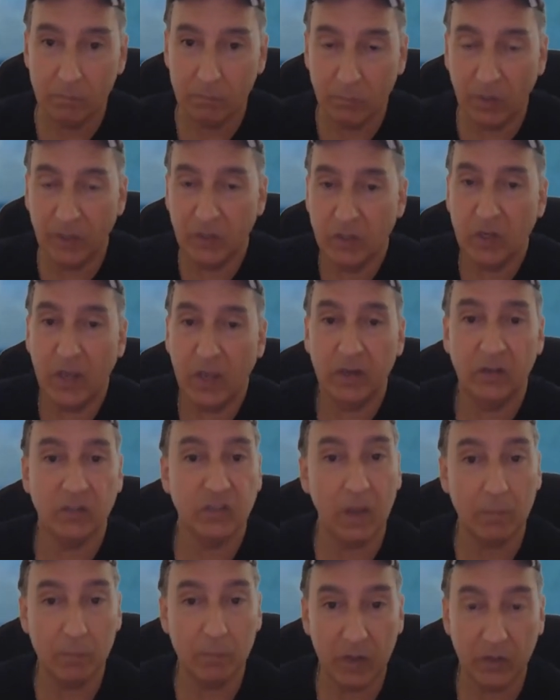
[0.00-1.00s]
my channel's
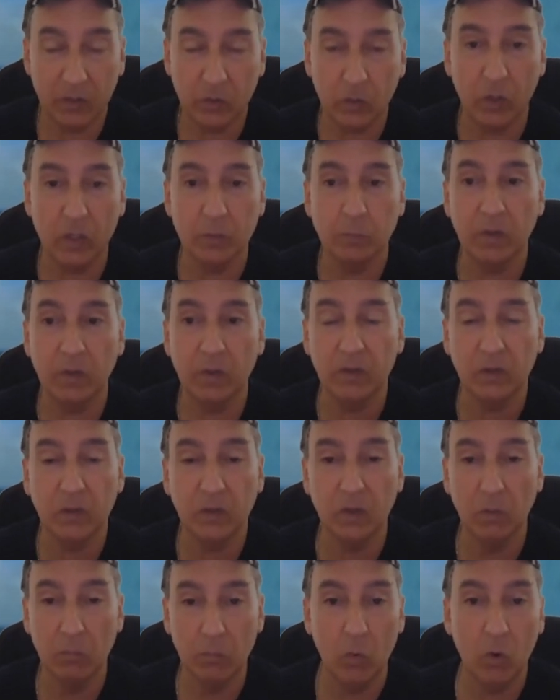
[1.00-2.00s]
not monetized, but
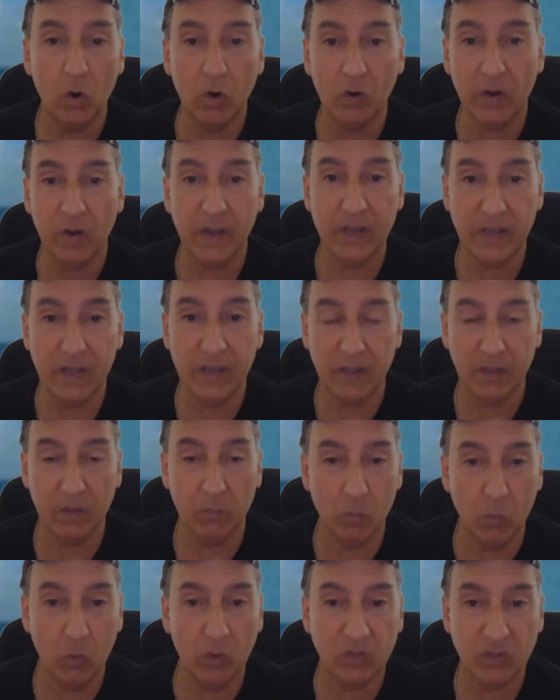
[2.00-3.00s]
the more I get, the
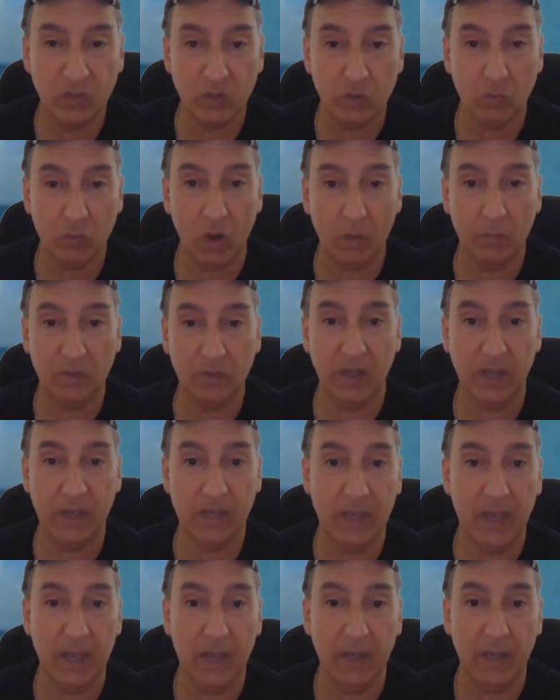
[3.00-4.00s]
more subscribers I
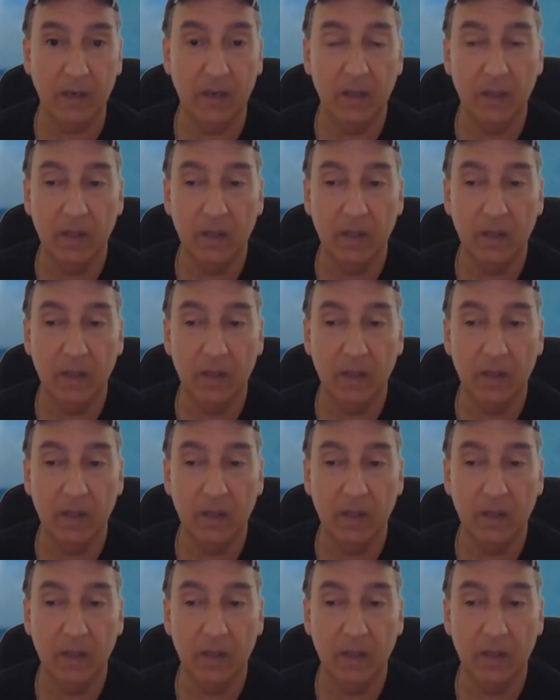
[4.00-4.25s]
get,